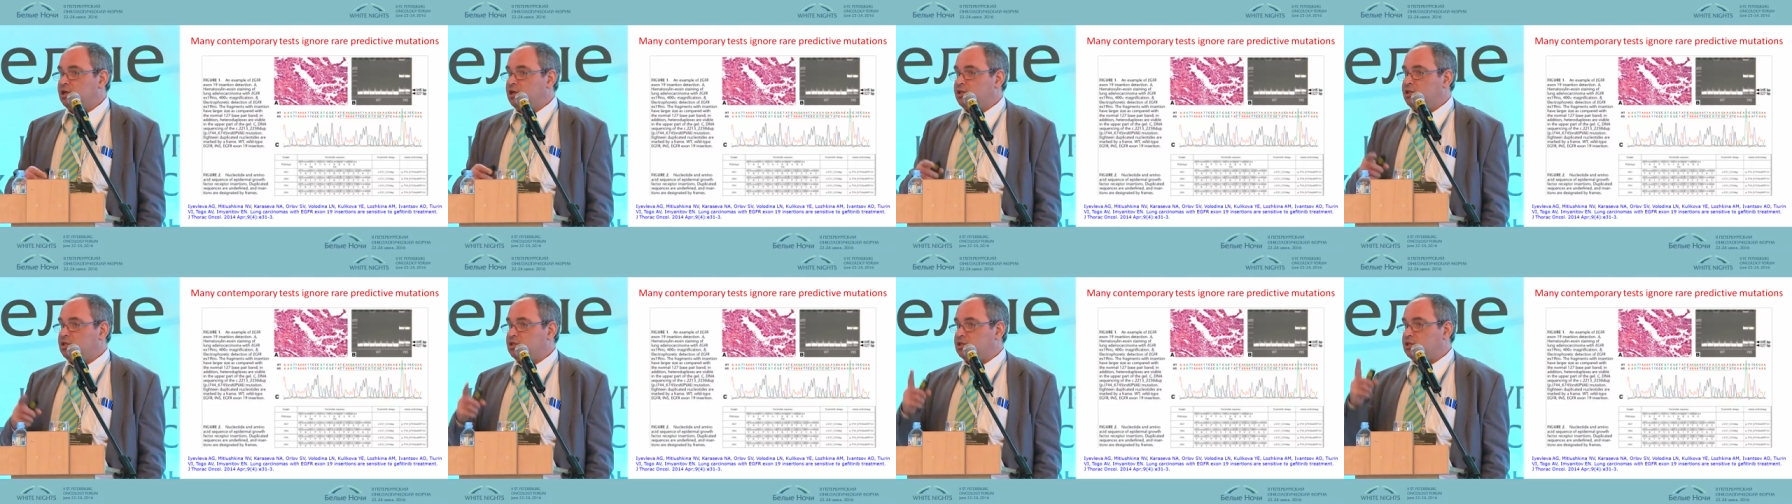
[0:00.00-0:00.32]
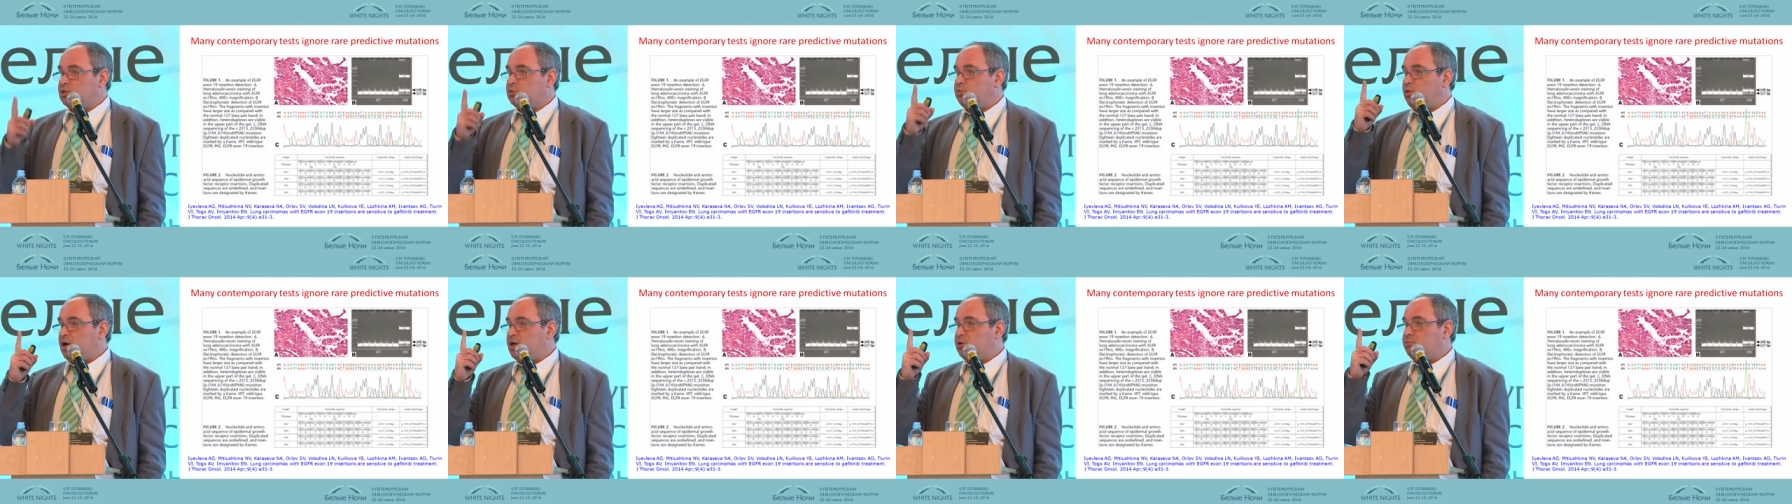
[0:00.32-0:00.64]
This
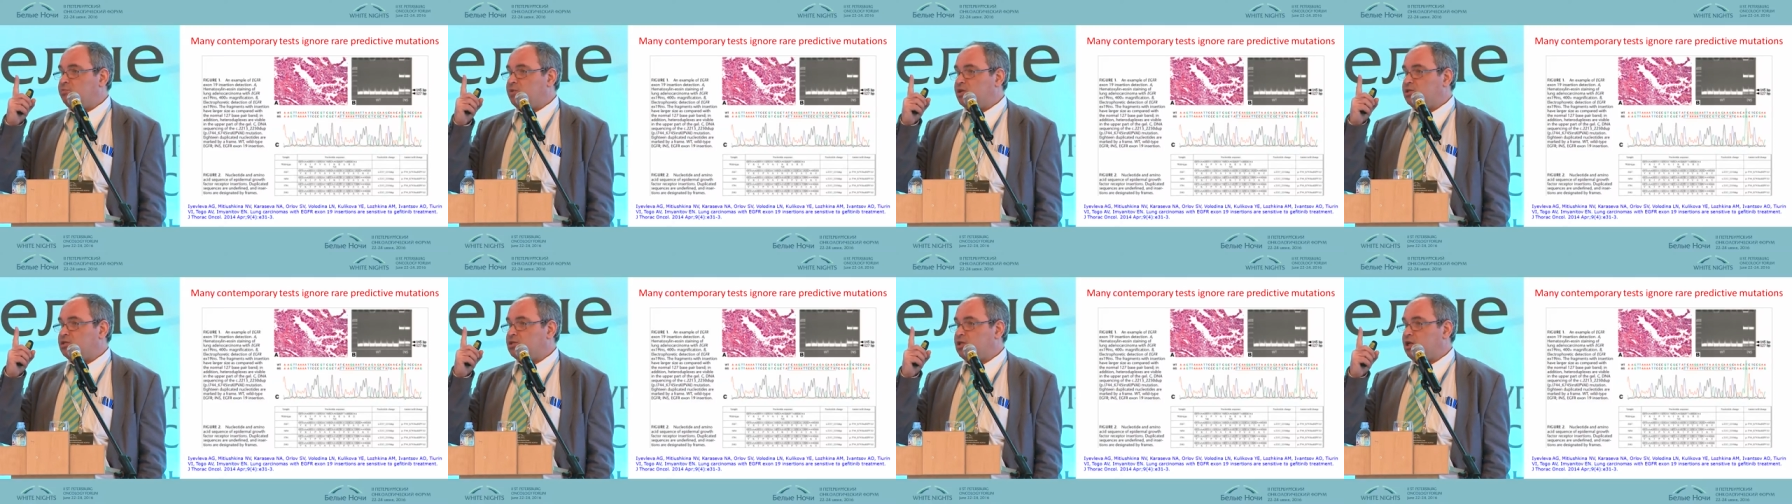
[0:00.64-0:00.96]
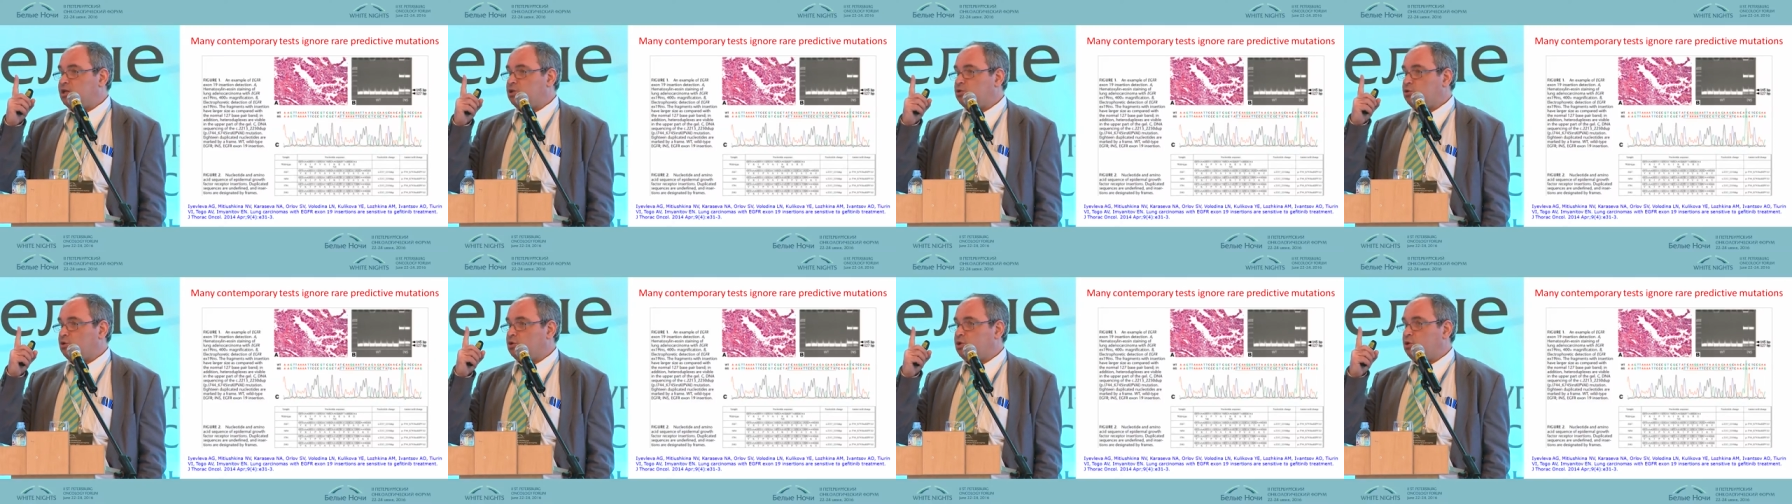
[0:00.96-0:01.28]
is one
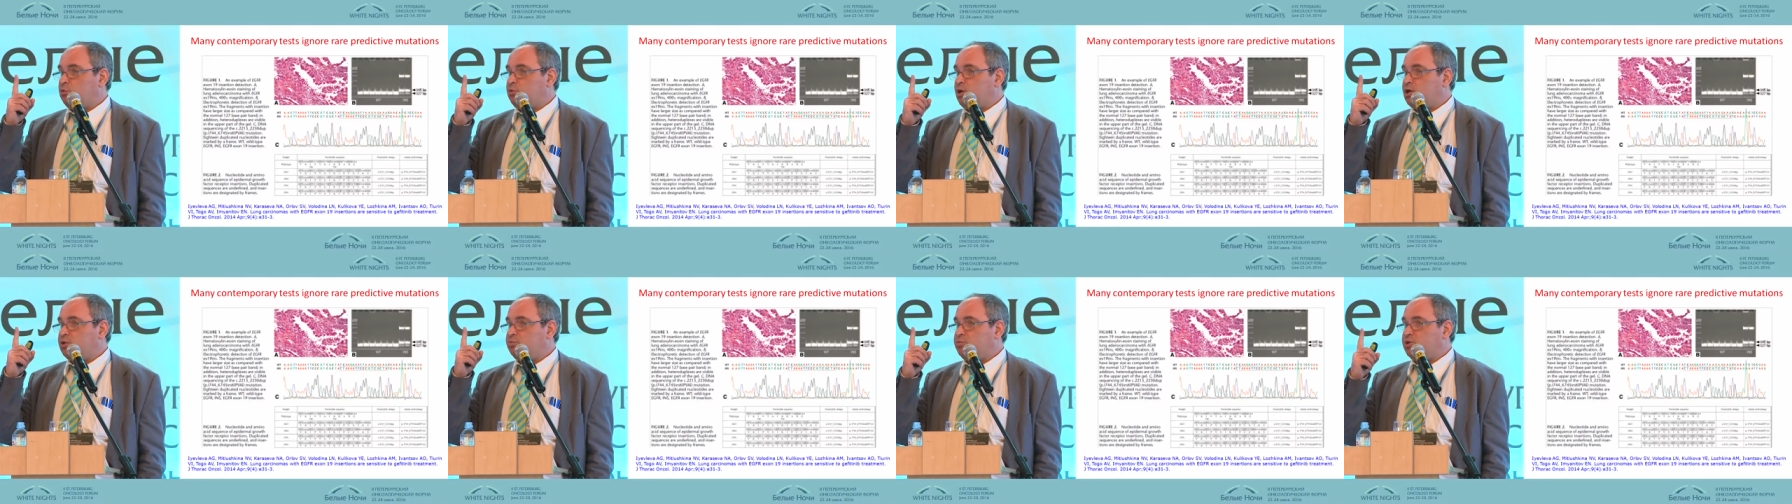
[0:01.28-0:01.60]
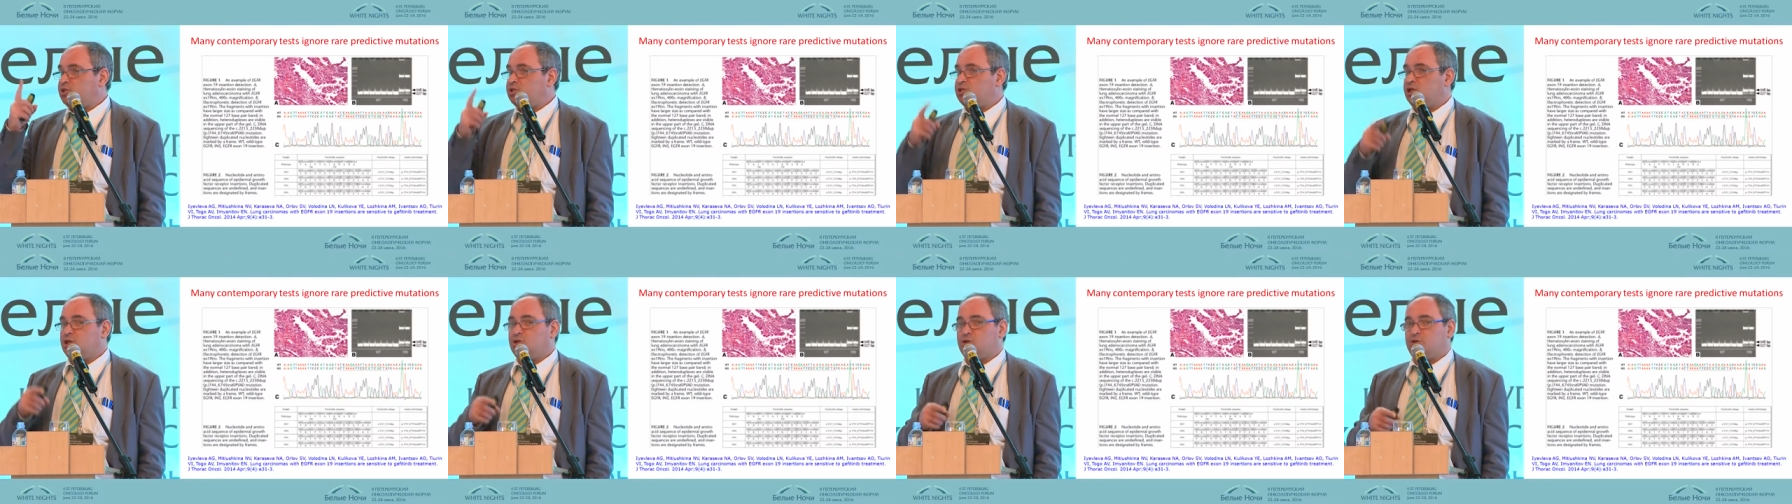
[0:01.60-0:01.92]
percent, only one
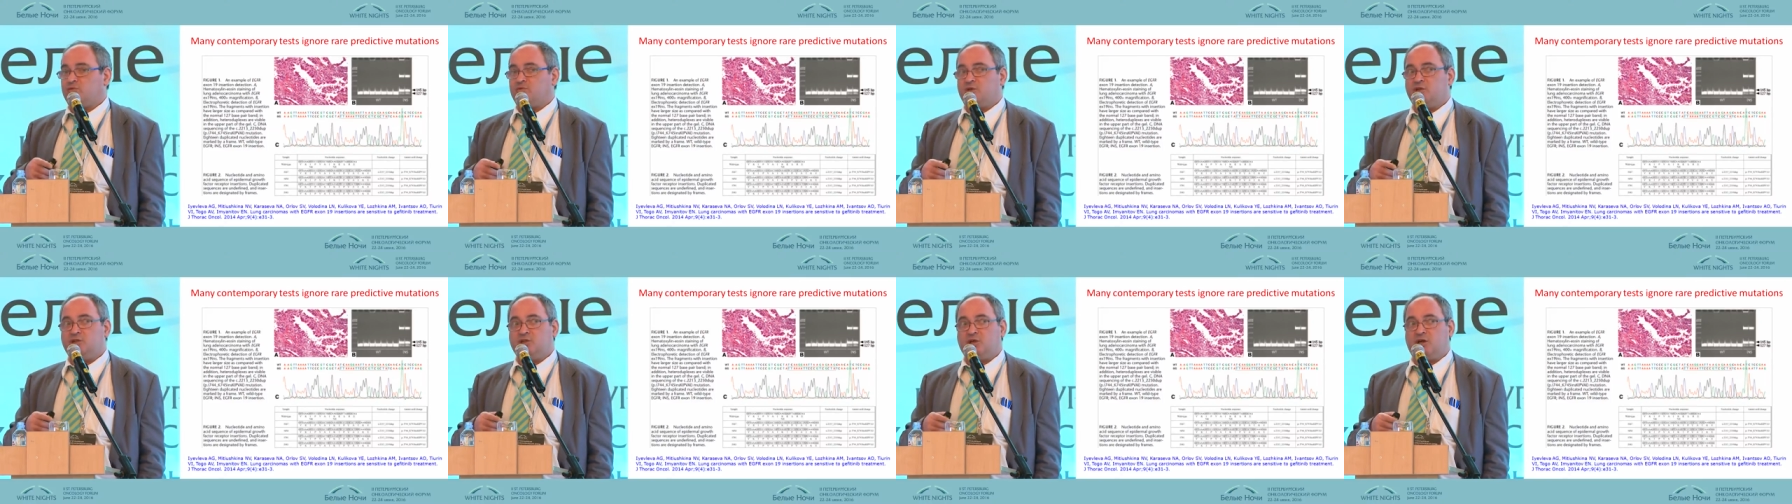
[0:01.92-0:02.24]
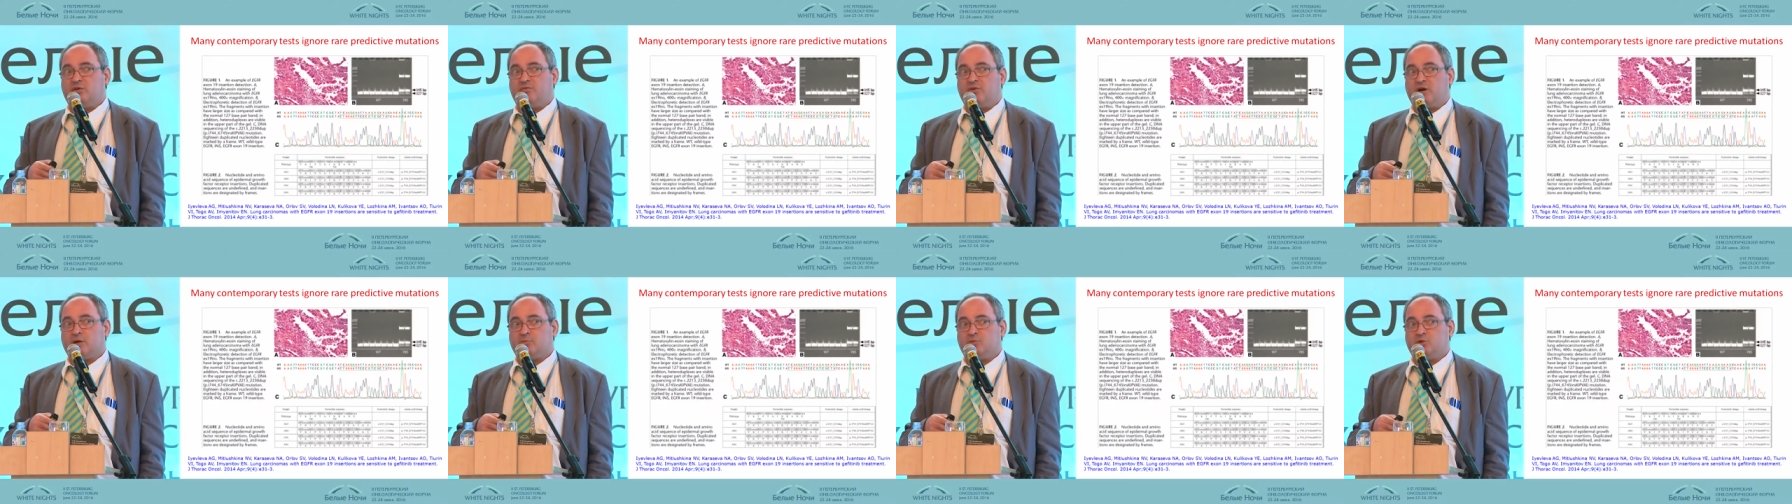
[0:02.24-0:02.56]
percent of E
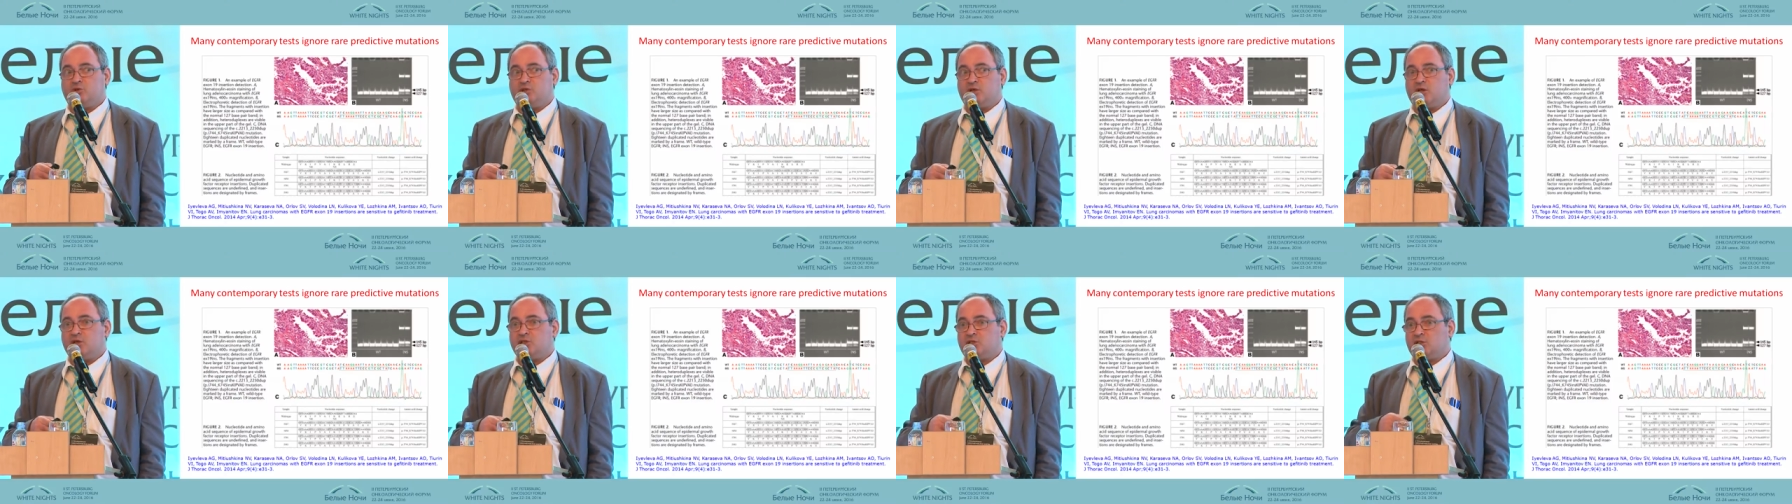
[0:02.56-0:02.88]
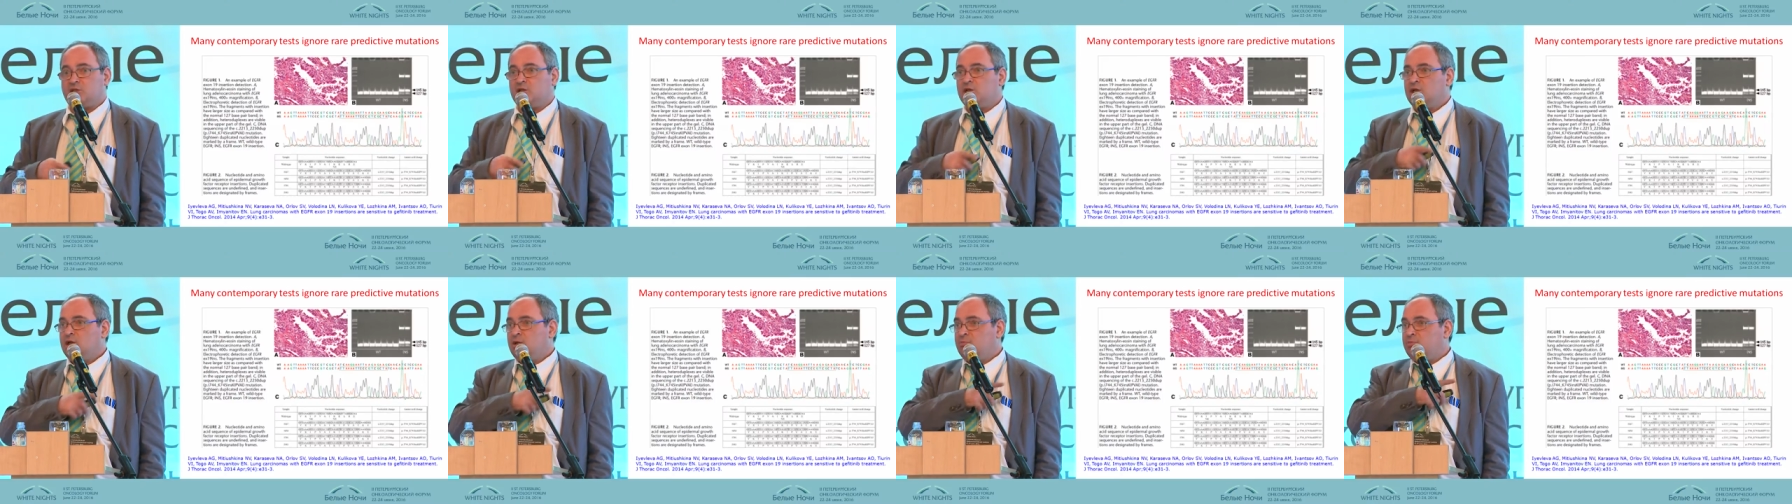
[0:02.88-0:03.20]
G F R
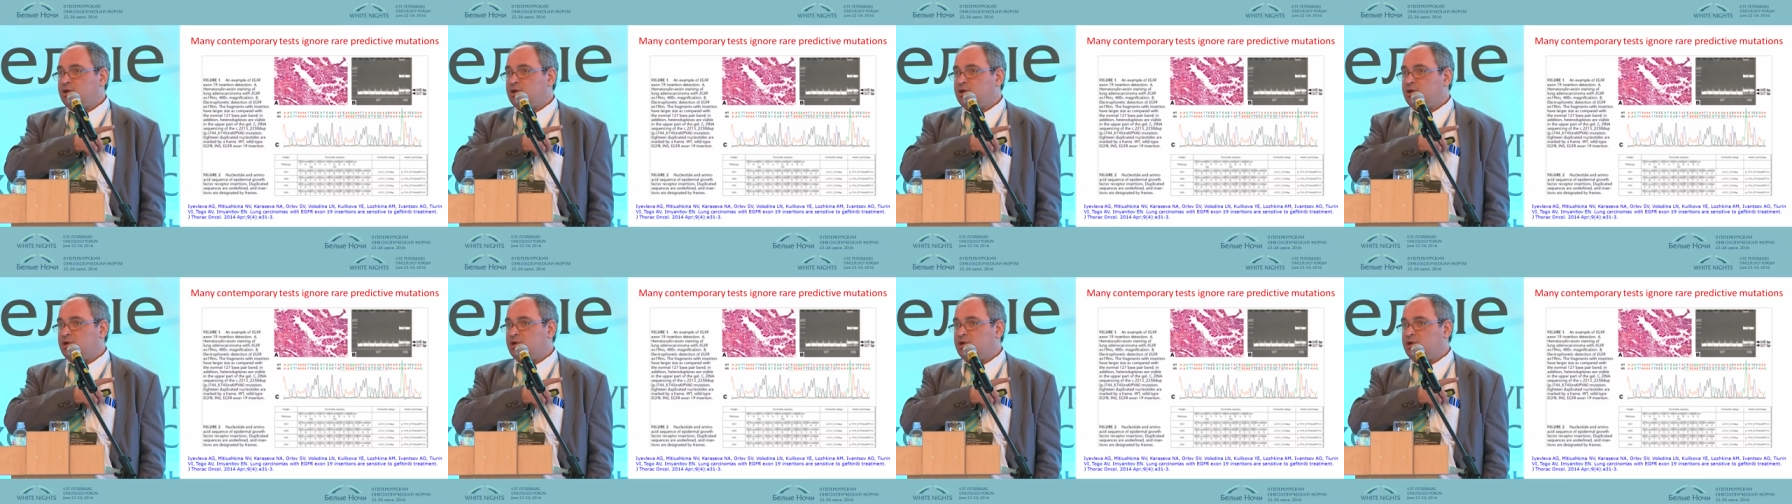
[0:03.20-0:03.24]
mutation.